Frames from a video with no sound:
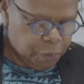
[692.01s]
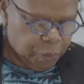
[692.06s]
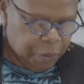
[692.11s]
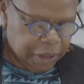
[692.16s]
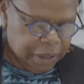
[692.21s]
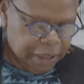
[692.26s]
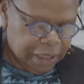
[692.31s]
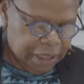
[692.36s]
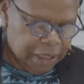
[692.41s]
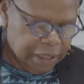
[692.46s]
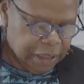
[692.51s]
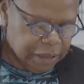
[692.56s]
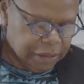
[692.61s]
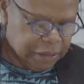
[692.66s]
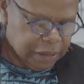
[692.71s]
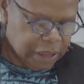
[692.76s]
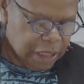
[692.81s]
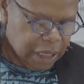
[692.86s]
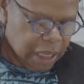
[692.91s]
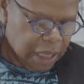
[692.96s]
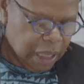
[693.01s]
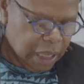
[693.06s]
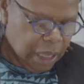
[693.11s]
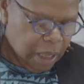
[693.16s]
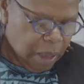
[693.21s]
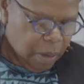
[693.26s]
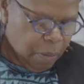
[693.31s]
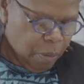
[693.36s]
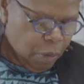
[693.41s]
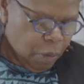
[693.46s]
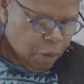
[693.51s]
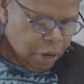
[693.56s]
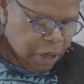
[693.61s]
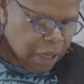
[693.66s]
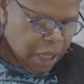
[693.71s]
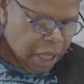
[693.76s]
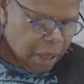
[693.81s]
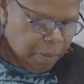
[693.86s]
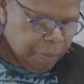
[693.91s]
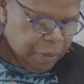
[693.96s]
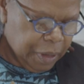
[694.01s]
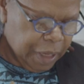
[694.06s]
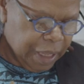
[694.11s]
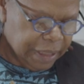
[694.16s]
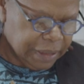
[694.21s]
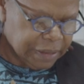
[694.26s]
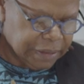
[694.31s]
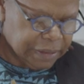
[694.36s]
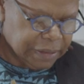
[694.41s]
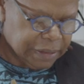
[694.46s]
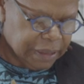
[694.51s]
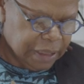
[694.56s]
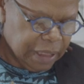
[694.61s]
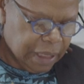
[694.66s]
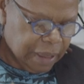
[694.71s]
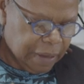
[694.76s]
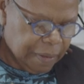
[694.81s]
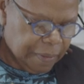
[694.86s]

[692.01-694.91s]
but it is more complex.